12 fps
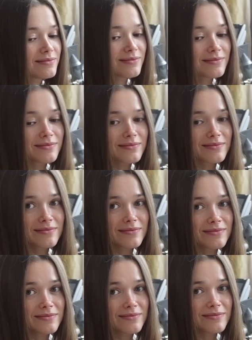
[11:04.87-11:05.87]
They're not
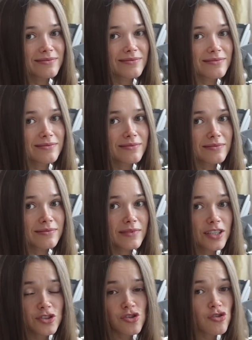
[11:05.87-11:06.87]
telling you to change your hair.
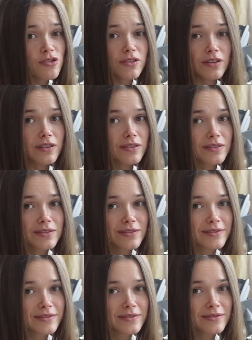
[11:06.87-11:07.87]
It's true. Or your makeup.
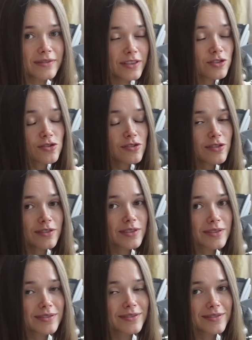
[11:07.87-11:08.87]
They're it's saying, true.
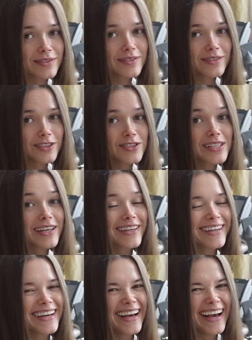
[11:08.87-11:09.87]
"Wow, They're
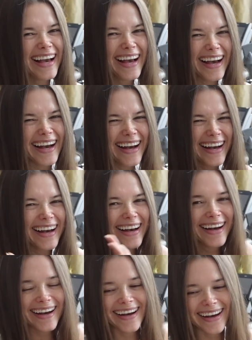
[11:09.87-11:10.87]
another saying, clean look,
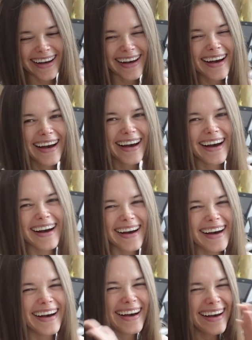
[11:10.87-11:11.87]

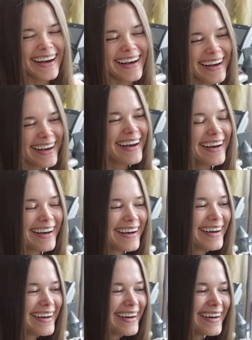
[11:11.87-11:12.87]
revolutionary." do
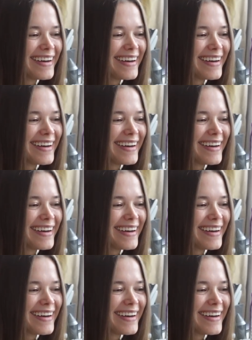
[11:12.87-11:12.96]
me, do